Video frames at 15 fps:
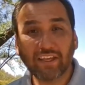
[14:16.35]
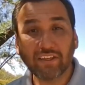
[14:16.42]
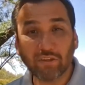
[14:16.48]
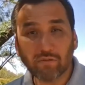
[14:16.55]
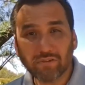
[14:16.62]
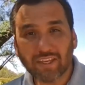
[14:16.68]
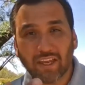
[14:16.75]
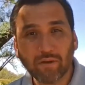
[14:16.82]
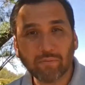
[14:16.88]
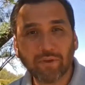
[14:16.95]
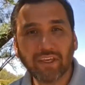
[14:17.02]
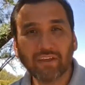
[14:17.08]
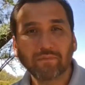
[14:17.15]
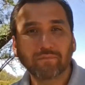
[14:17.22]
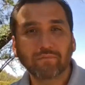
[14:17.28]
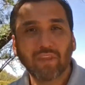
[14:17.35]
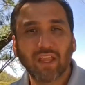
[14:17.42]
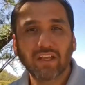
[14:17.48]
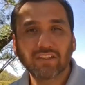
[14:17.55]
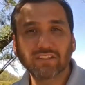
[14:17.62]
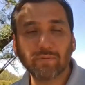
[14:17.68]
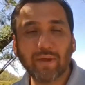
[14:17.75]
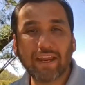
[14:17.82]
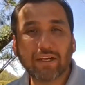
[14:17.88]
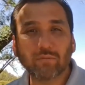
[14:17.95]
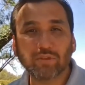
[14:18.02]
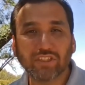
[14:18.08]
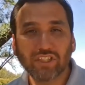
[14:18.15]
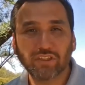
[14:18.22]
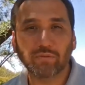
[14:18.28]
Can you tell me some
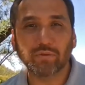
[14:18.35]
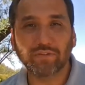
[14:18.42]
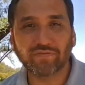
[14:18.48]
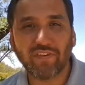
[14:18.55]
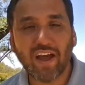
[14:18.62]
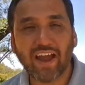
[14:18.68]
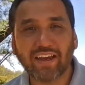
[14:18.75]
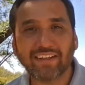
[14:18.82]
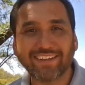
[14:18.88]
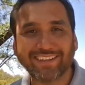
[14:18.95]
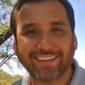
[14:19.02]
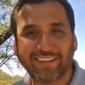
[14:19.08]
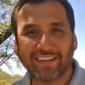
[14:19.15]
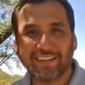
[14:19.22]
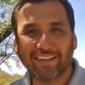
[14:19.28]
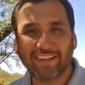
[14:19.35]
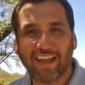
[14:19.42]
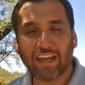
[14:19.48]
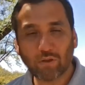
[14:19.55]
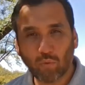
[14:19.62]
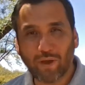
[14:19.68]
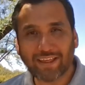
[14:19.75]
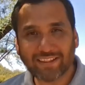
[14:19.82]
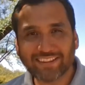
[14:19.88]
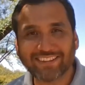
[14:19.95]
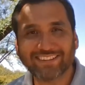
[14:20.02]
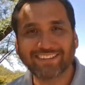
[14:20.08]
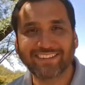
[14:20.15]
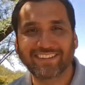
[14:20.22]
animals that you would find at a wetland?